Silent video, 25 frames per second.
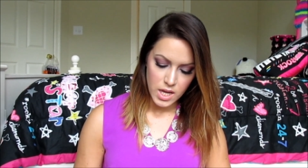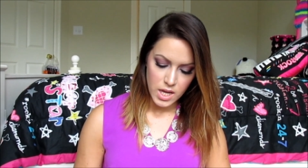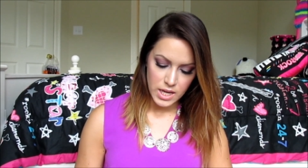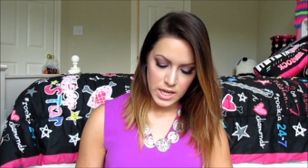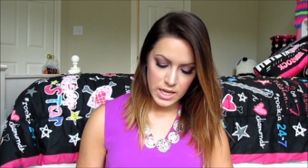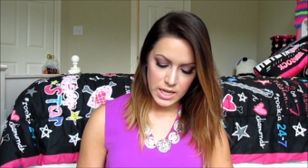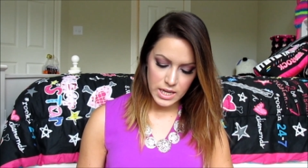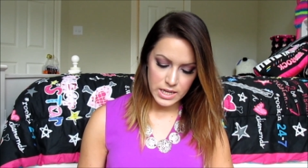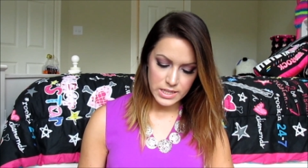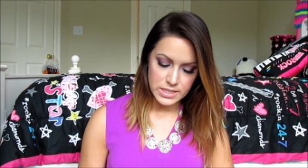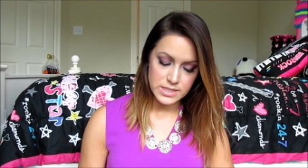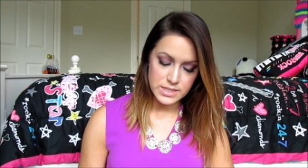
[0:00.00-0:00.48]

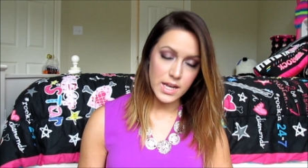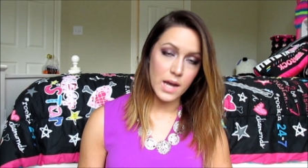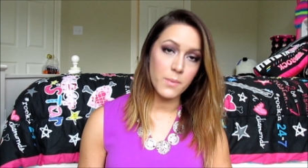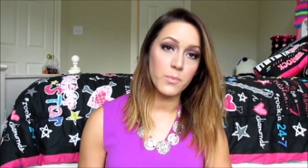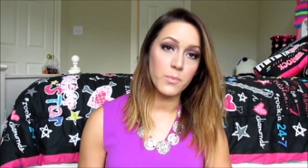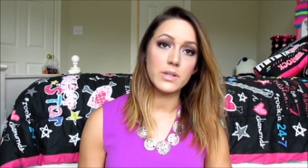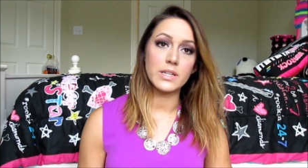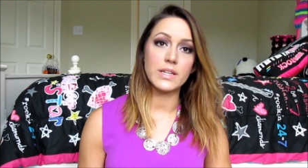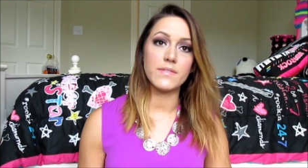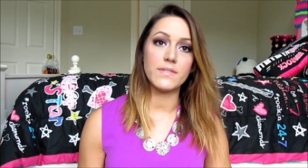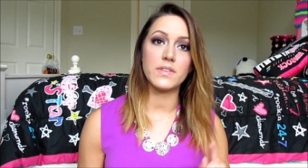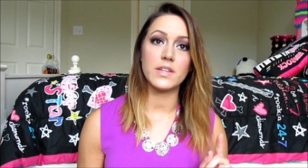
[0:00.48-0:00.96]
and I
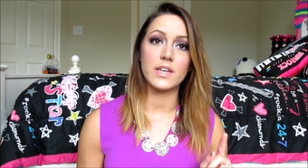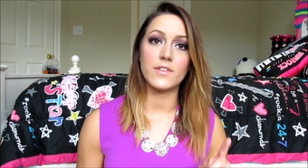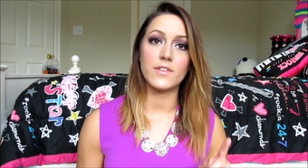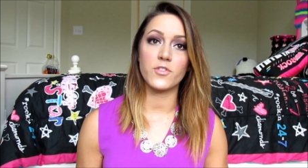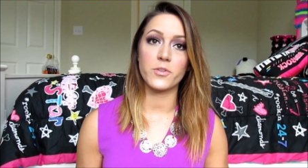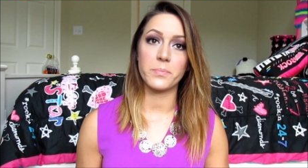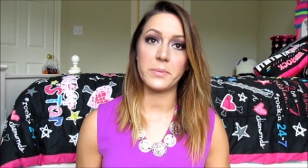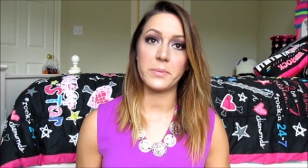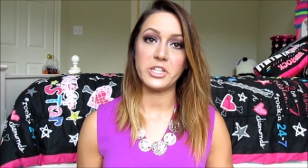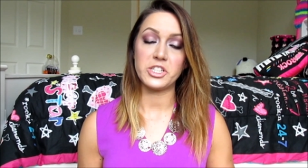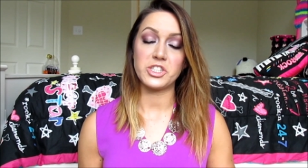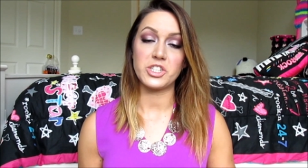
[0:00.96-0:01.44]
will leave the
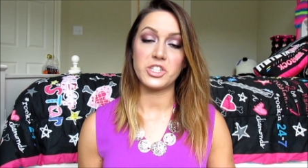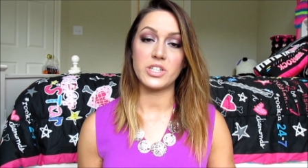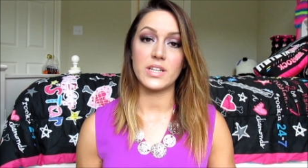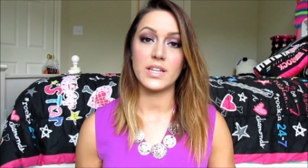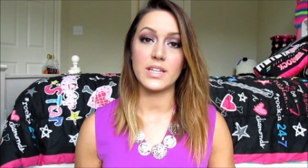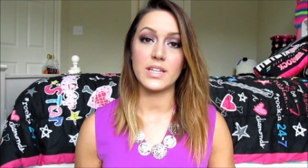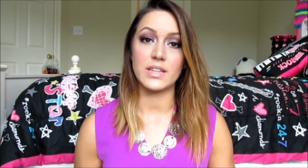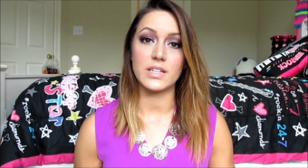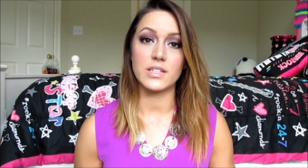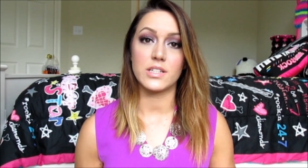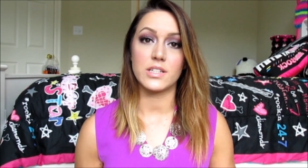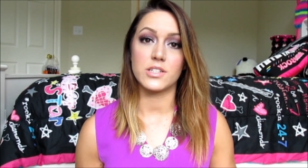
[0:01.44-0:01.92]
information
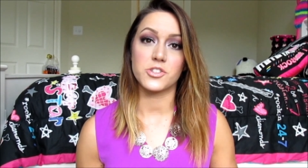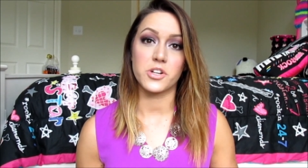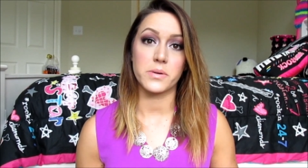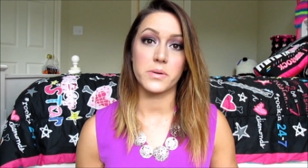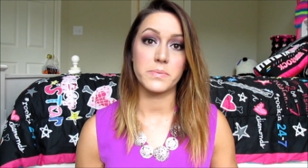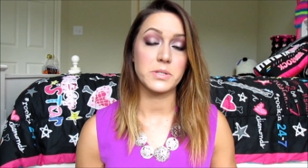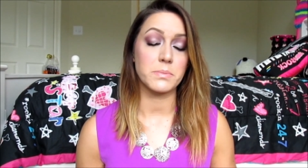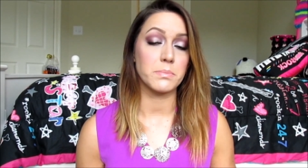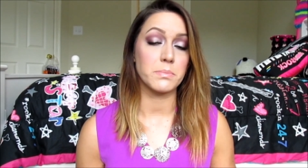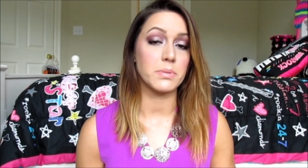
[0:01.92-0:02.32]
in the description